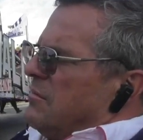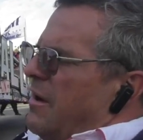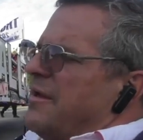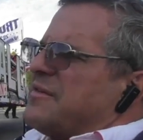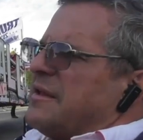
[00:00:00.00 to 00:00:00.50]

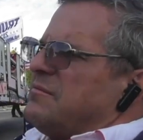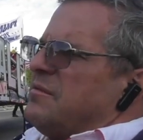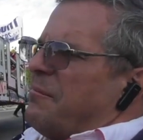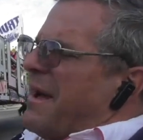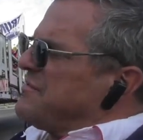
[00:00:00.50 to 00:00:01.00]
Well, I said,
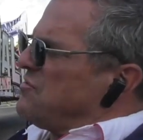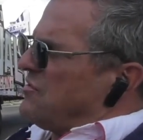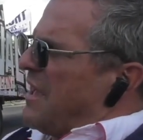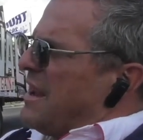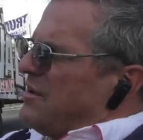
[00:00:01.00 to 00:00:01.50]
the message
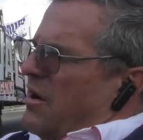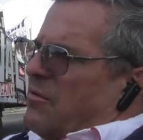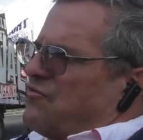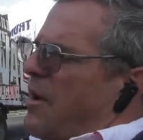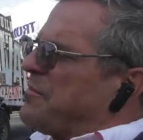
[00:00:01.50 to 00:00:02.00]
is on here
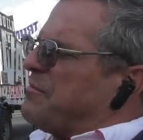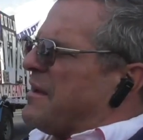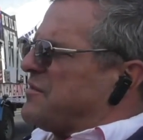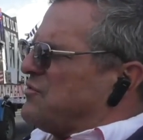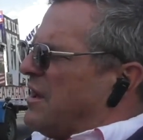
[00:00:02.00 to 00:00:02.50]
what Trump's
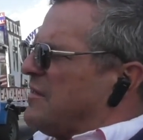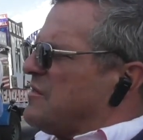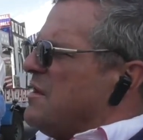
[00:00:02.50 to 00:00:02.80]
message is.